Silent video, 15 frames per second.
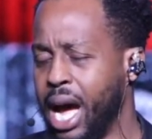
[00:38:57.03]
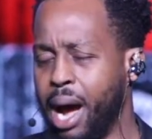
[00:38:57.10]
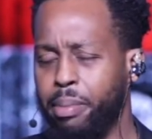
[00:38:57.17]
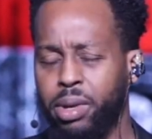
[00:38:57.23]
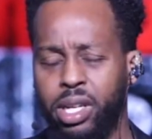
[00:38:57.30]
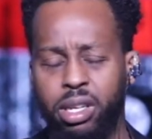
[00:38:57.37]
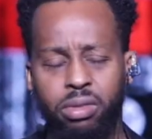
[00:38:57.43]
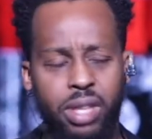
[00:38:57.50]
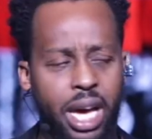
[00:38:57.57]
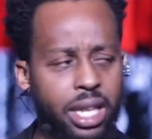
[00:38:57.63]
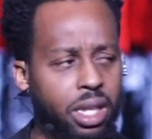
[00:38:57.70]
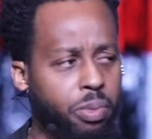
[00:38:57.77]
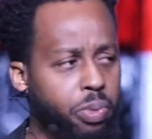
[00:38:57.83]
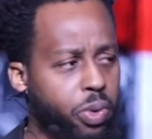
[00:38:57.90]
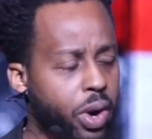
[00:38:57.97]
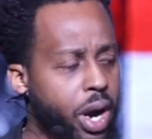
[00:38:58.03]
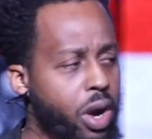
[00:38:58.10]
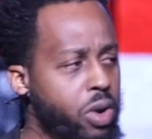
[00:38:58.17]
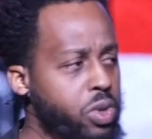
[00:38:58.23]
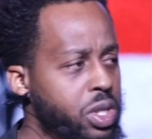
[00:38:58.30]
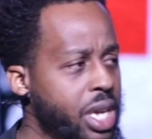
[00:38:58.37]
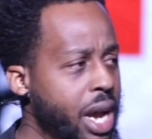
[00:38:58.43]
I believe that the
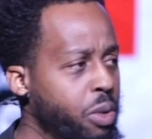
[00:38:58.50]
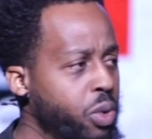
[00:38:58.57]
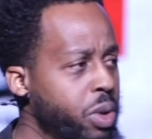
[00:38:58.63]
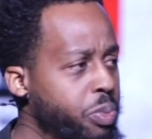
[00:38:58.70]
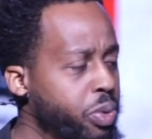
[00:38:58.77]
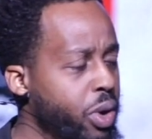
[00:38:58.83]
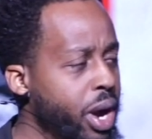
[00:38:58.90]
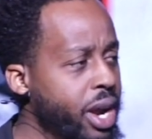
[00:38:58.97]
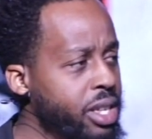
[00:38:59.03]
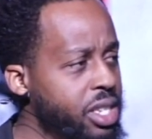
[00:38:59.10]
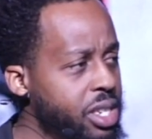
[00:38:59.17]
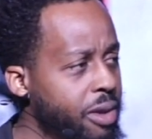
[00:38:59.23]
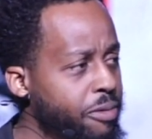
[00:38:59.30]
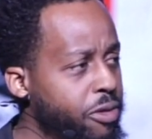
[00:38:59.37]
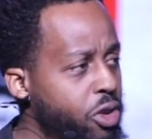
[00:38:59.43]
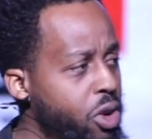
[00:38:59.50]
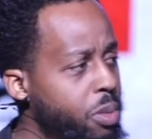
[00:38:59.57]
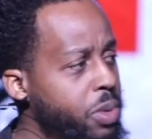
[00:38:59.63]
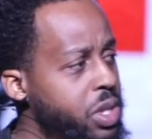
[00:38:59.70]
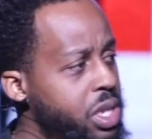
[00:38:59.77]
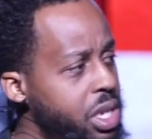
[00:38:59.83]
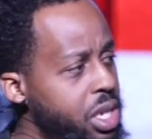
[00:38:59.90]
prayers that we pray in some
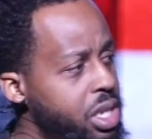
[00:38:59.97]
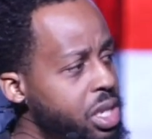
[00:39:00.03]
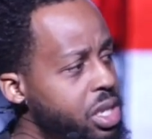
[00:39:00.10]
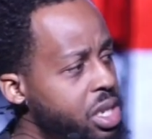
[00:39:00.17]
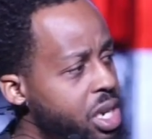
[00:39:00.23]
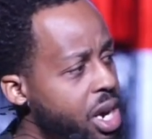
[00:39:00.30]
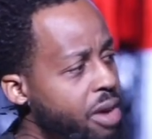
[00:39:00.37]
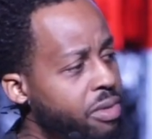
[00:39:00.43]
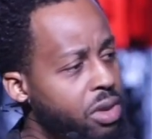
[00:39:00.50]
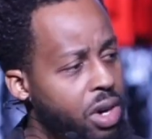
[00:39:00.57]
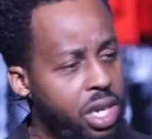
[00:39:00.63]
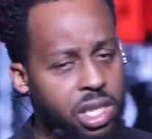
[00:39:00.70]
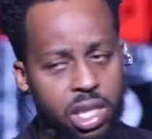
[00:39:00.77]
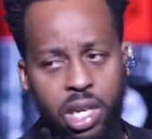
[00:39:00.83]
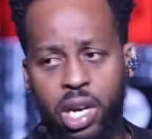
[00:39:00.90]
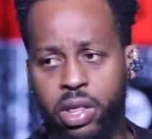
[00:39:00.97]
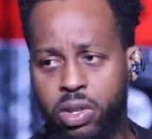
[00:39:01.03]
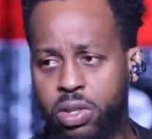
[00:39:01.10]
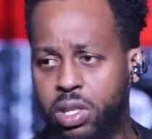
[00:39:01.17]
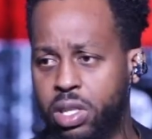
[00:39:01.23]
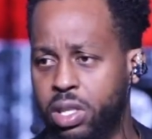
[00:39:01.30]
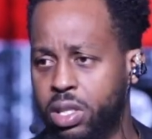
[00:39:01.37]
former seasons cover us in
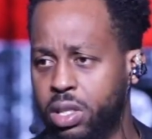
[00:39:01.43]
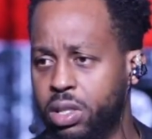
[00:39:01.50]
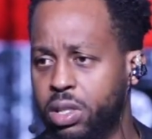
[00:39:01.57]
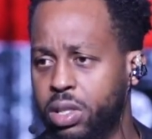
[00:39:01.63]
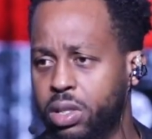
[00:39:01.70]
other seasons.